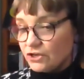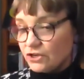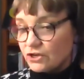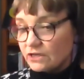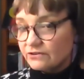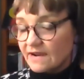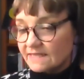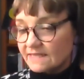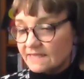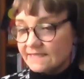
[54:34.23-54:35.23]
you know,
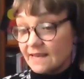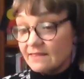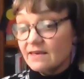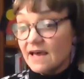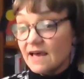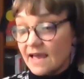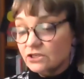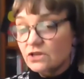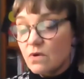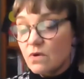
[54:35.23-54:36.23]
scratching together
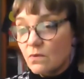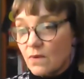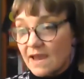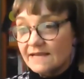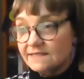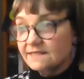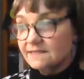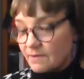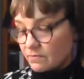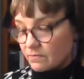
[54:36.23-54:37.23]
actually what
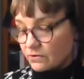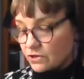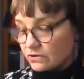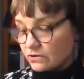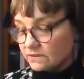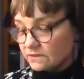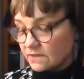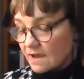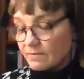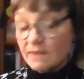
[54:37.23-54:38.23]
wages people
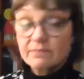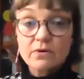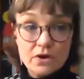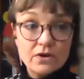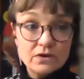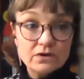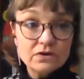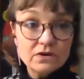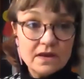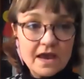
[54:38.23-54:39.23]
use, uh, people
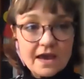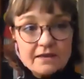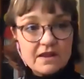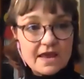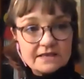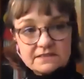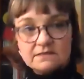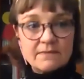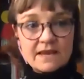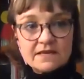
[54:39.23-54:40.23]
earn, and
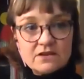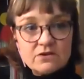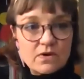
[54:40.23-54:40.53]
estimating.